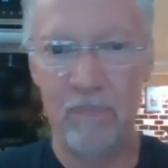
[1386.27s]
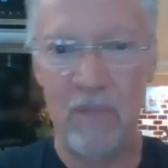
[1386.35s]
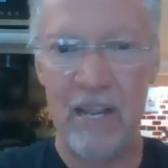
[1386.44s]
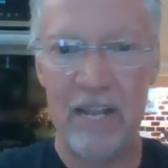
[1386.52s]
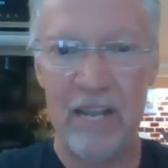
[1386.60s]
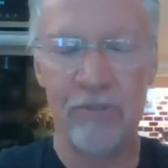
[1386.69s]

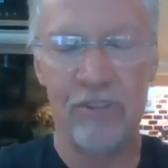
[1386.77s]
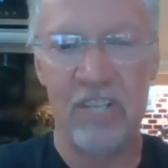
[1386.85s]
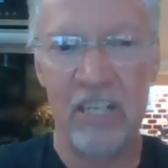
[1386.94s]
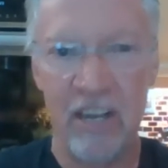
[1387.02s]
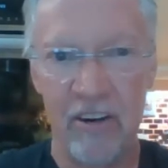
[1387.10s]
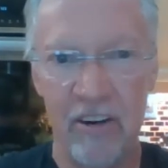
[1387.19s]
interesting
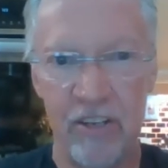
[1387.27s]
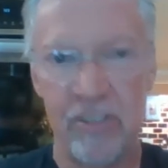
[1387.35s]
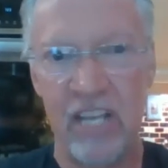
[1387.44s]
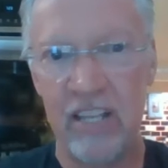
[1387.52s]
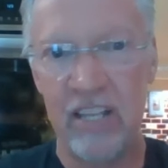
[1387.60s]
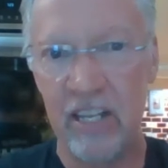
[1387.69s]
to hear you
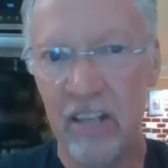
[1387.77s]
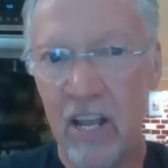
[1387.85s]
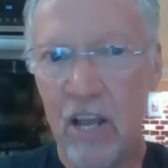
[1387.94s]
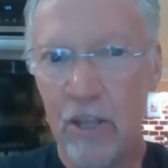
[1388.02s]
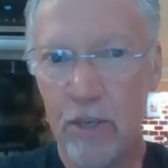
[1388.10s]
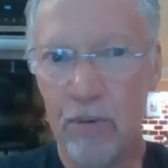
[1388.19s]
say that
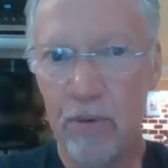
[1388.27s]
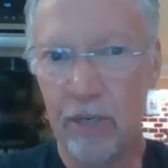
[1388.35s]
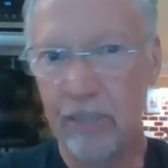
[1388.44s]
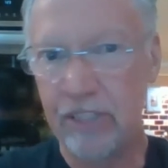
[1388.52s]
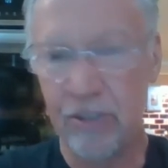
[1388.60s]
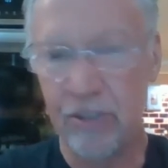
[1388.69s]
you
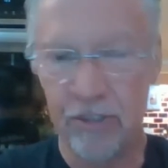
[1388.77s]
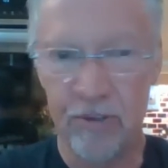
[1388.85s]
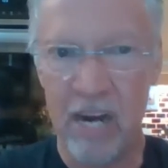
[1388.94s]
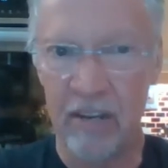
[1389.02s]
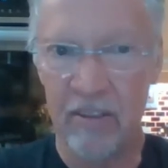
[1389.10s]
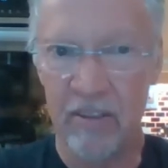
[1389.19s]
increased your strength.